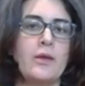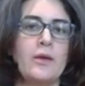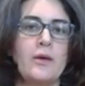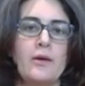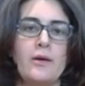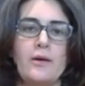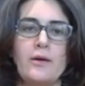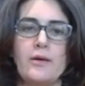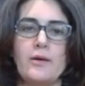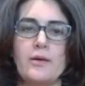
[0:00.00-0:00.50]

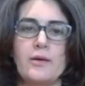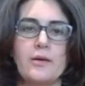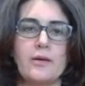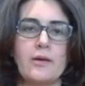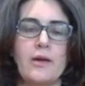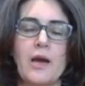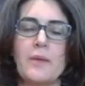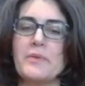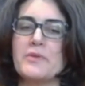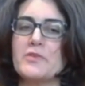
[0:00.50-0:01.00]
uh,
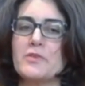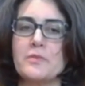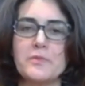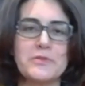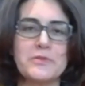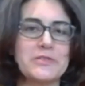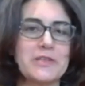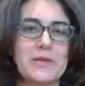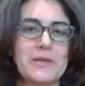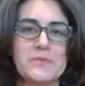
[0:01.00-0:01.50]
coming to the
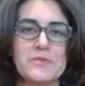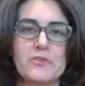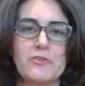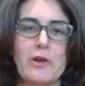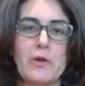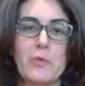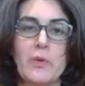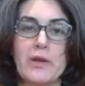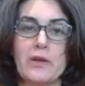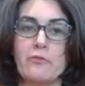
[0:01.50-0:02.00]
museum is a
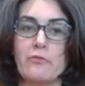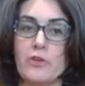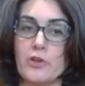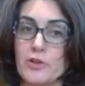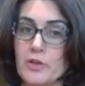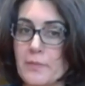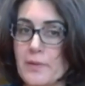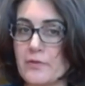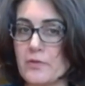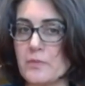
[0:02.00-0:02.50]
great way to
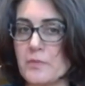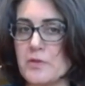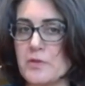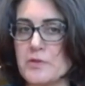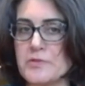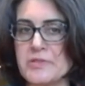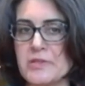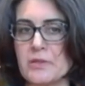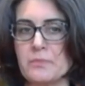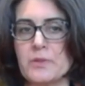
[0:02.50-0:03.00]
learn about the
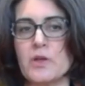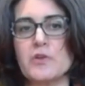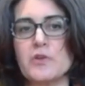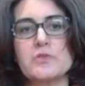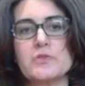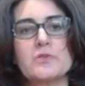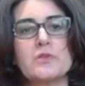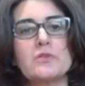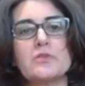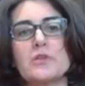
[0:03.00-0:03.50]
museum, but
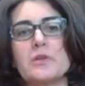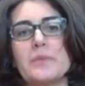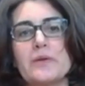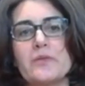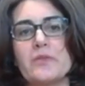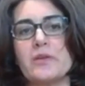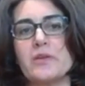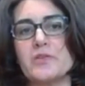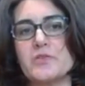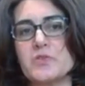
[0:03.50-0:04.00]
also to learn
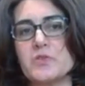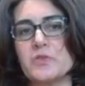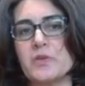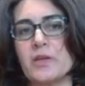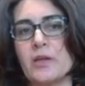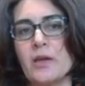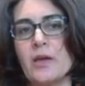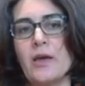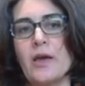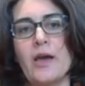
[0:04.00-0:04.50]
about the
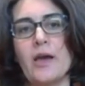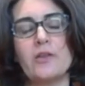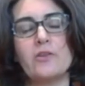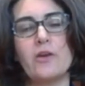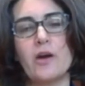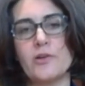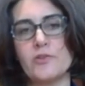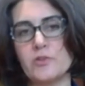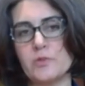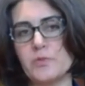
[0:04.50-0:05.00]
history
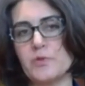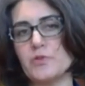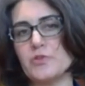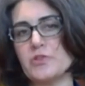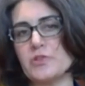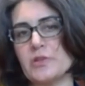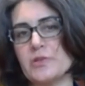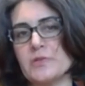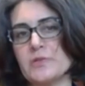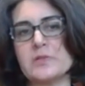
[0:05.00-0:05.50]
and
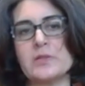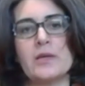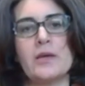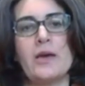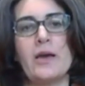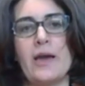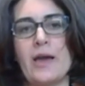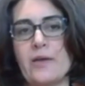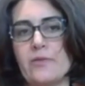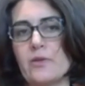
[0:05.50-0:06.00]
contributions
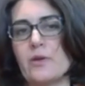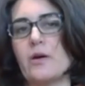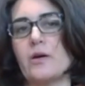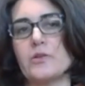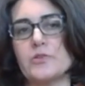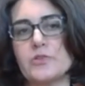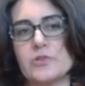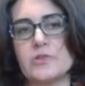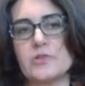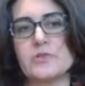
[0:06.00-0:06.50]
and the
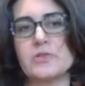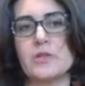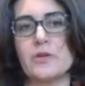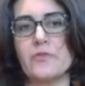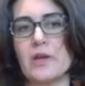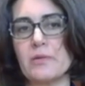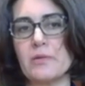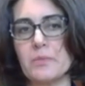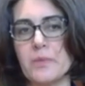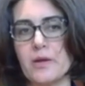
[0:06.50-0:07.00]
cultures
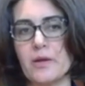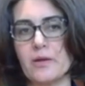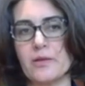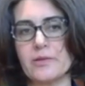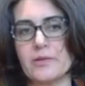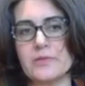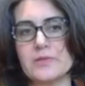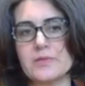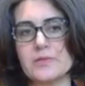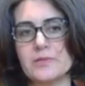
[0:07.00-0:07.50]
of Arab
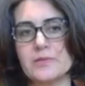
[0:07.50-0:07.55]
Americans.